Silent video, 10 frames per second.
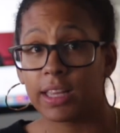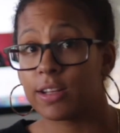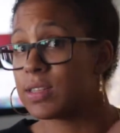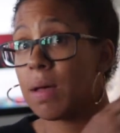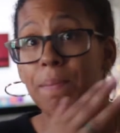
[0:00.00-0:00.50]
that
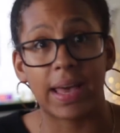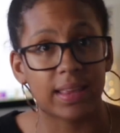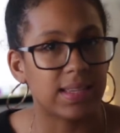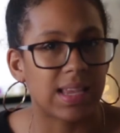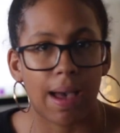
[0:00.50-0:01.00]
there's not bad
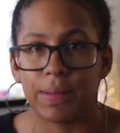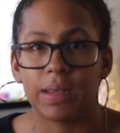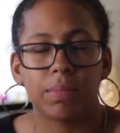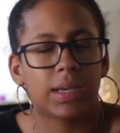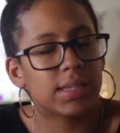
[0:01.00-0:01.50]
things
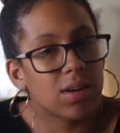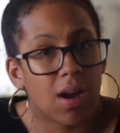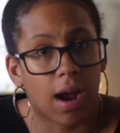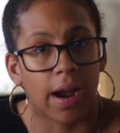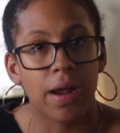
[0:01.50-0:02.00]
happening, because there
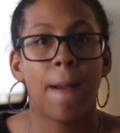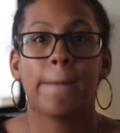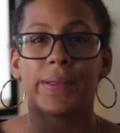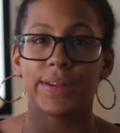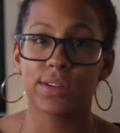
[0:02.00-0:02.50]
are,
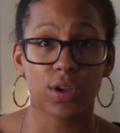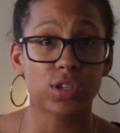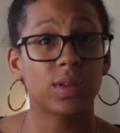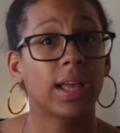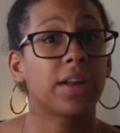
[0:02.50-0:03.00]
but there's
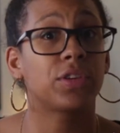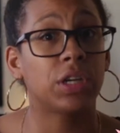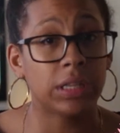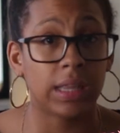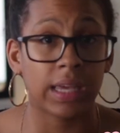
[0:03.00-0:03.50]
also a lot of
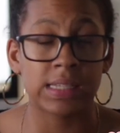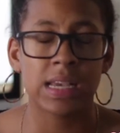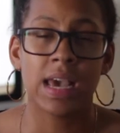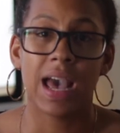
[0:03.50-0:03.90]
good things.